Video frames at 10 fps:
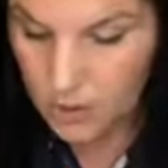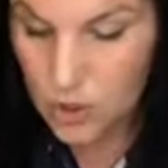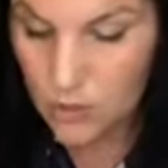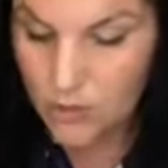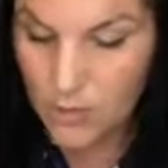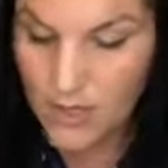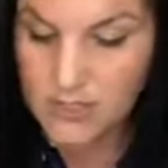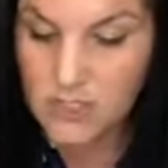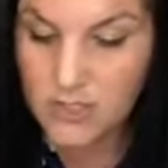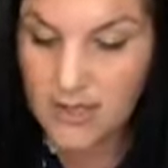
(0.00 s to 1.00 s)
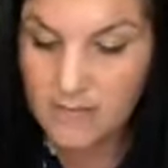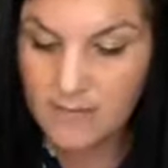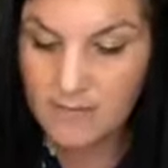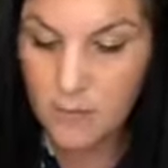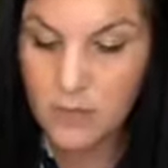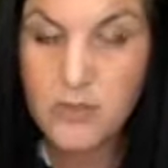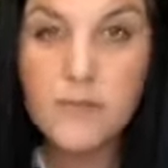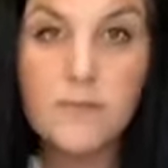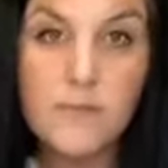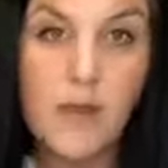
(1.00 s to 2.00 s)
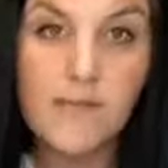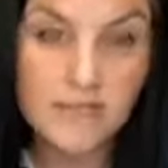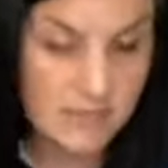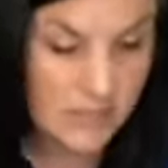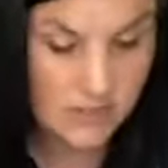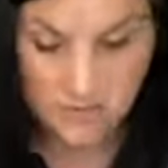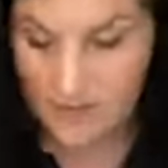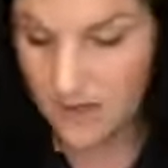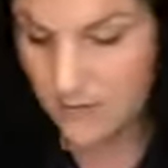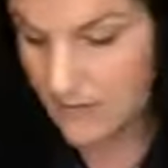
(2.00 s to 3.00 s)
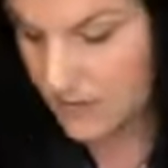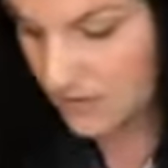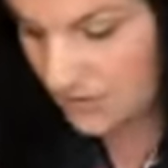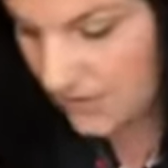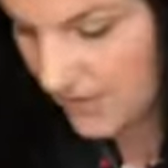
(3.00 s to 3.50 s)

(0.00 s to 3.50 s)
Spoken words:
You would want to do that before you obviously did your flowers and your